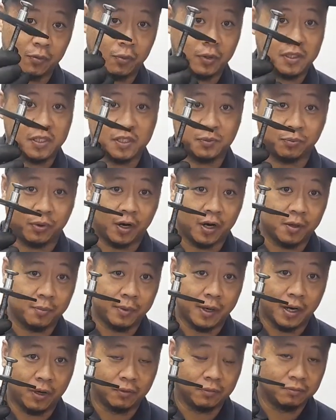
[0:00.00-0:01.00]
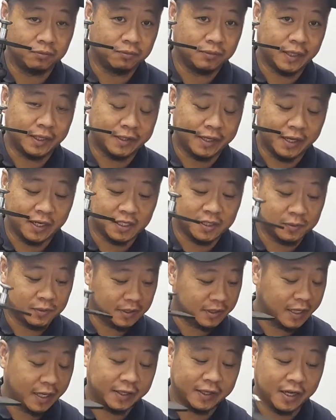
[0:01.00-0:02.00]
which is probably about not
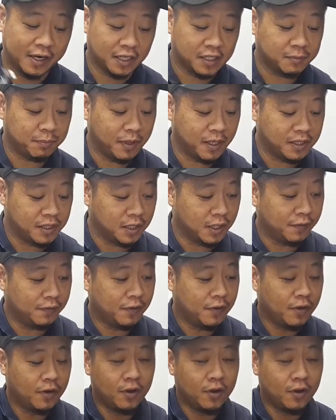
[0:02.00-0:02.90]
that expensive,